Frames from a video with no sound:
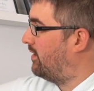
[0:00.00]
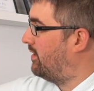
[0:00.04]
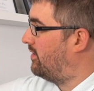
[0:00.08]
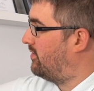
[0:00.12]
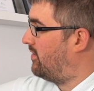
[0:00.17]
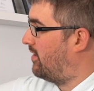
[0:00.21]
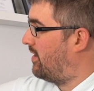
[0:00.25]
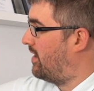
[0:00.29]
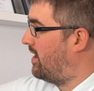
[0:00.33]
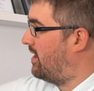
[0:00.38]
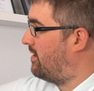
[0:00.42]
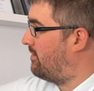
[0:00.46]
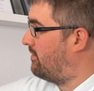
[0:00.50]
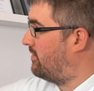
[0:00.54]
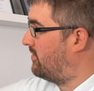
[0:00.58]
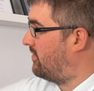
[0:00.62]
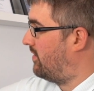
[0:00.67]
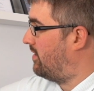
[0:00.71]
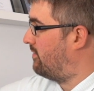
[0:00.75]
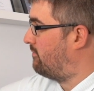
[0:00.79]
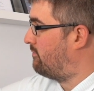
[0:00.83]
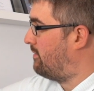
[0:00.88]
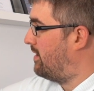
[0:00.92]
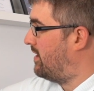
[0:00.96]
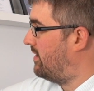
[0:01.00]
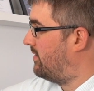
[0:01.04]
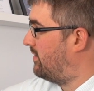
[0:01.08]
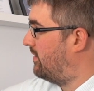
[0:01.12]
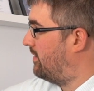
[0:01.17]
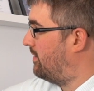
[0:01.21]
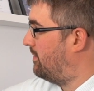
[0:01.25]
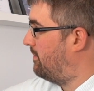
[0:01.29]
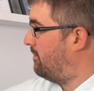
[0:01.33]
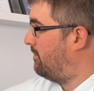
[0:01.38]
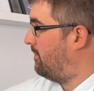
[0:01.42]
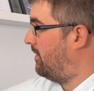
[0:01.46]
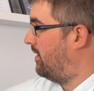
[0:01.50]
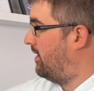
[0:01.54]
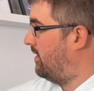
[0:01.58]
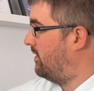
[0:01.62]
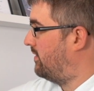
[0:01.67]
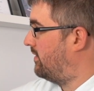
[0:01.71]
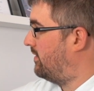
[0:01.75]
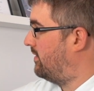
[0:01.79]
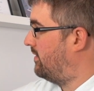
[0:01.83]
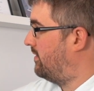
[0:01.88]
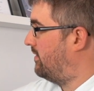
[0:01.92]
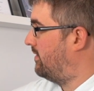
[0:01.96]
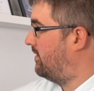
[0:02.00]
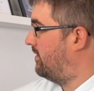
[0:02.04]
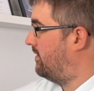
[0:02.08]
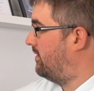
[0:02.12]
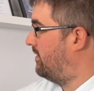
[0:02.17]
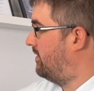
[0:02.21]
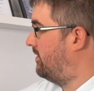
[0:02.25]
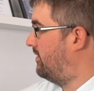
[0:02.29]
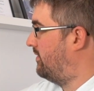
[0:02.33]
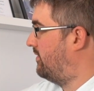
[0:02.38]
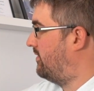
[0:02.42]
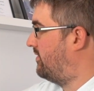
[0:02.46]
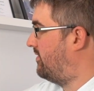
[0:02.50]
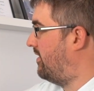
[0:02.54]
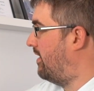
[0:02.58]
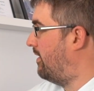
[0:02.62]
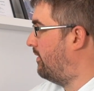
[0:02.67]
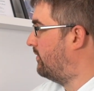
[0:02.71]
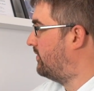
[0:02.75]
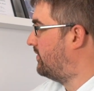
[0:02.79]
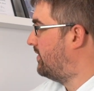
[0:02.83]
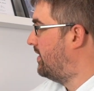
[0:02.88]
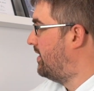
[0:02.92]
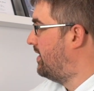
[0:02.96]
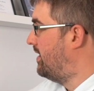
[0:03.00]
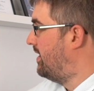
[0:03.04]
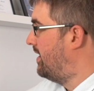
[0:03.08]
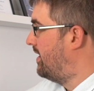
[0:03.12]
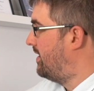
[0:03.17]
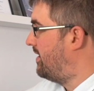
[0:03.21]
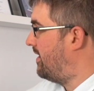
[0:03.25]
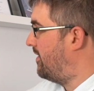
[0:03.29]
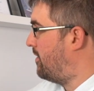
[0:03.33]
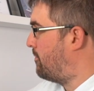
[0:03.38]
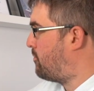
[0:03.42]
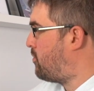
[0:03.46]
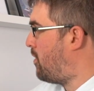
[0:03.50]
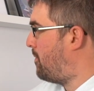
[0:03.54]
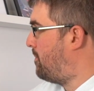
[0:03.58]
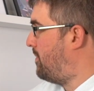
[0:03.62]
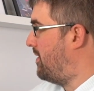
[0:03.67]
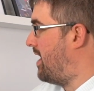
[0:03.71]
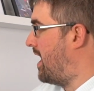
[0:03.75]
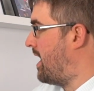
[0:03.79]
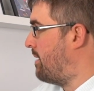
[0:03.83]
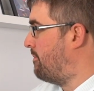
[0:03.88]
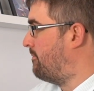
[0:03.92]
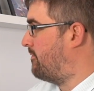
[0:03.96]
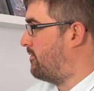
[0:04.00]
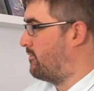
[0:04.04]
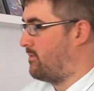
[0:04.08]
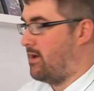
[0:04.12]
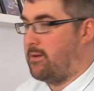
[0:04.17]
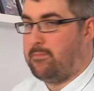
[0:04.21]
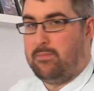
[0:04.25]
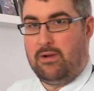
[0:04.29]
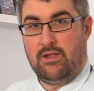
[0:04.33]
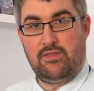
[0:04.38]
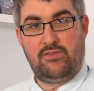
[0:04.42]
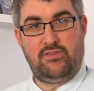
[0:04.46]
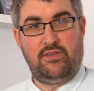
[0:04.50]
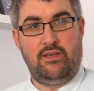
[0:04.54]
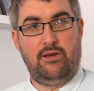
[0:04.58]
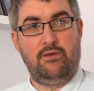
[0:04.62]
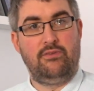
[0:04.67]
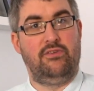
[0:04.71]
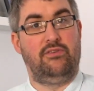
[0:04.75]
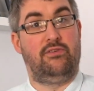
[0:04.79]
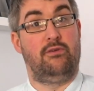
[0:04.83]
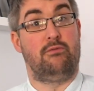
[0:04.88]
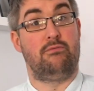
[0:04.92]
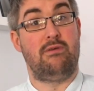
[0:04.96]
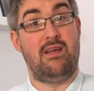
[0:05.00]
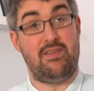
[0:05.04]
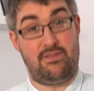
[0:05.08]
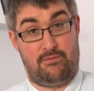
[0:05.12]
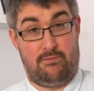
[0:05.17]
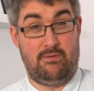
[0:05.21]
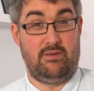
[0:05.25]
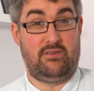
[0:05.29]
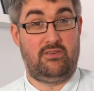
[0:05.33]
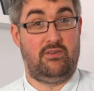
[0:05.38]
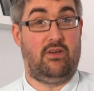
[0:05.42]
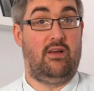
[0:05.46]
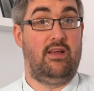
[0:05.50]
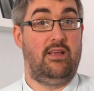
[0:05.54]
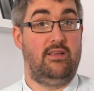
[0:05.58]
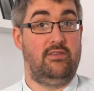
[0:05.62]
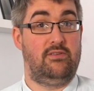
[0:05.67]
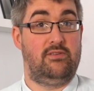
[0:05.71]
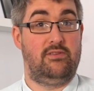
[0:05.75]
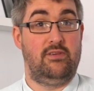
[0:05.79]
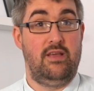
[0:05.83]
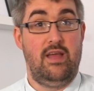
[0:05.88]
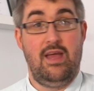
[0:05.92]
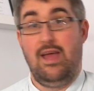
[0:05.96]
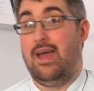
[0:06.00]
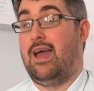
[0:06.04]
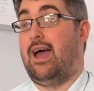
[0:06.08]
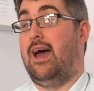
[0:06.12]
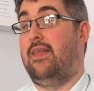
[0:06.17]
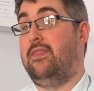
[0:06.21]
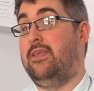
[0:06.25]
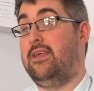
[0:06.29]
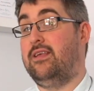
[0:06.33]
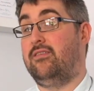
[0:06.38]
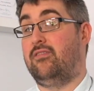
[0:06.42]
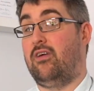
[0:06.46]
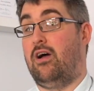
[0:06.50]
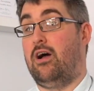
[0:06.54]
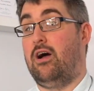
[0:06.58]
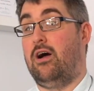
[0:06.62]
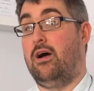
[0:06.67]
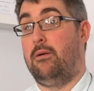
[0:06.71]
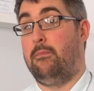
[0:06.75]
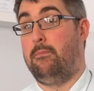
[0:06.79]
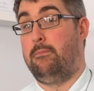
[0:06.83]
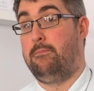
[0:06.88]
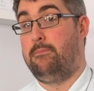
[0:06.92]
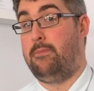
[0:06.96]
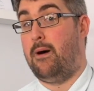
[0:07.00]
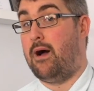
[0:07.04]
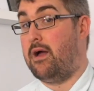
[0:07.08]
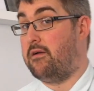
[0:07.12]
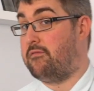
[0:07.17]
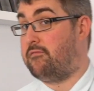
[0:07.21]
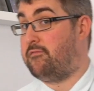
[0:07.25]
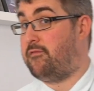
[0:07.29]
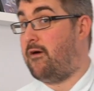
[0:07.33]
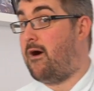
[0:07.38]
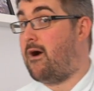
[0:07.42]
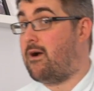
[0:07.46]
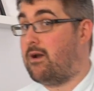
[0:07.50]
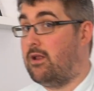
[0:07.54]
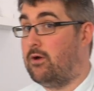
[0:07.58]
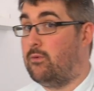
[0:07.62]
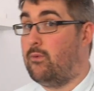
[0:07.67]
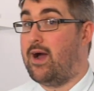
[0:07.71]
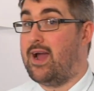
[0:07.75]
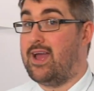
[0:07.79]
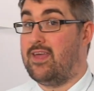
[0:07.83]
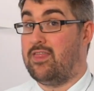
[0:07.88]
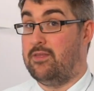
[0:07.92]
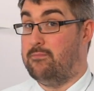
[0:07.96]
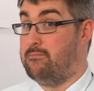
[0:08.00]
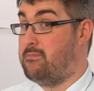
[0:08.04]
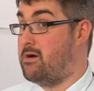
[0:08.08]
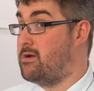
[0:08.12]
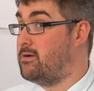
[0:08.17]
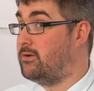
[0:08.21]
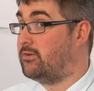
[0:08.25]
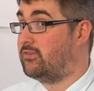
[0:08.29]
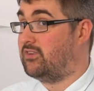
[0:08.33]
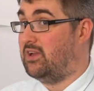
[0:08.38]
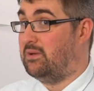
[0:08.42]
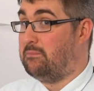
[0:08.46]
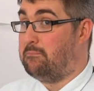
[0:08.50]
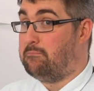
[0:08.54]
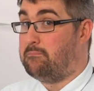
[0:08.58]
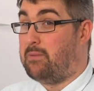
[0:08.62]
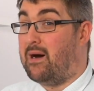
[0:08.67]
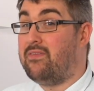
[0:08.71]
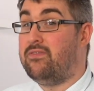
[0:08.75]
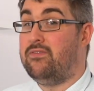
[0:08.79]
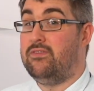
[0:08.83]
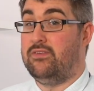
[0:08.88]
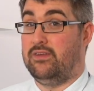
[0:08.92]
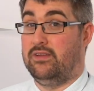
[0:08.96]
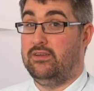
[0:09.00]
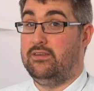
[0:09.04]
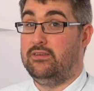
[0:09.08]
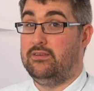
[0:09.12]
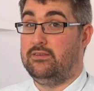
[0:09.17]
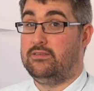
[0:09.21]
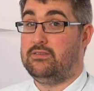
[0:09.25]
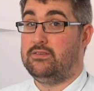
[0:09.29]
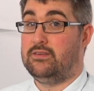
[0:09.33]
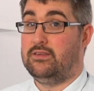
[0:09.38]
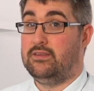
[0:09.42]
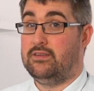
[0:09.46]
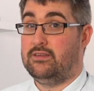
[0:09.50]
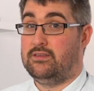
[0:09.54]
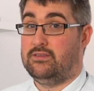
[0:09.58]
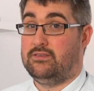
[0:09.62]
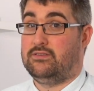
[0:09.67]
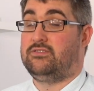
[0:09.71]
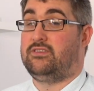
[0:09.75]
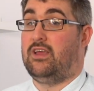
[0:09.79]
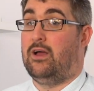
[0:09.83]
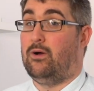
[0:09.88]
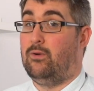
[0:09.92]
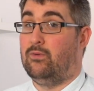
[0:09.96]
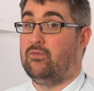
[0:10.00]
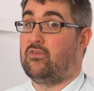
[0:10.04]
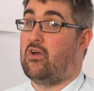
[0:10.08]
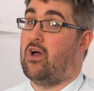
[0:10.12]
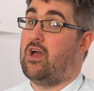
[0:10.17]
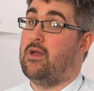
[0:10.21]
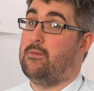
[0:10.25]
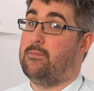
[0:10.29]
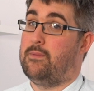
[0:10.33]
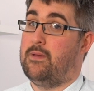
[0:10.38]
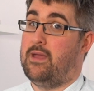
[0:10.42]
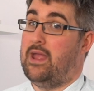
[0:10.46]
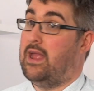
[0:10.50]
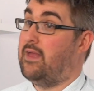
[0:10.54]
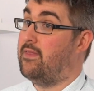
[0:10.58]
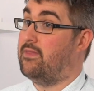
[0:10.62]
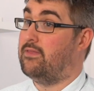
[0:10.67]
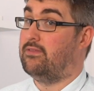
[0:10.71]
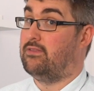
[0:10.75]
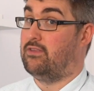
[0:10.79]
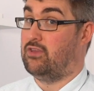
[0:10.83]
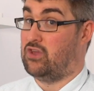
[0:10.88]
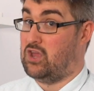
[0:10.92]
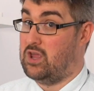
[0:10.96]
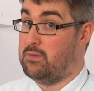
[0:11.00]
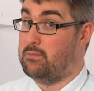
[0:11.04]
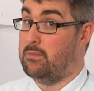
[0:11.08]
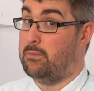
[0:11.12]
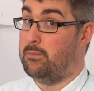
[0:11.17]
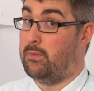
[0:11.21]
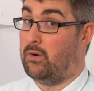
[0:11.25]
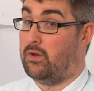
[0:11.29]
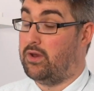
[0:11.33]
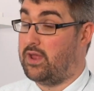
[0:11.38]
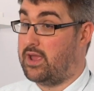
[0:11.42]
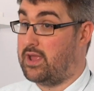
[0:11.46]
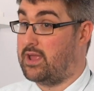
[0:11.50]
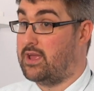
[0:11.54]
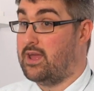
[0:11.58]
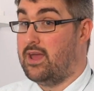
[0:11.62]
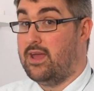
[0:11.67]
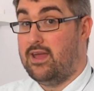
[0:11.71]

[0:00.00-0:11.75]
So here is our red blood cells. Now the proper name for red blood cells is erythrocytes, and these are by far and away the most abundant cell type in the human body.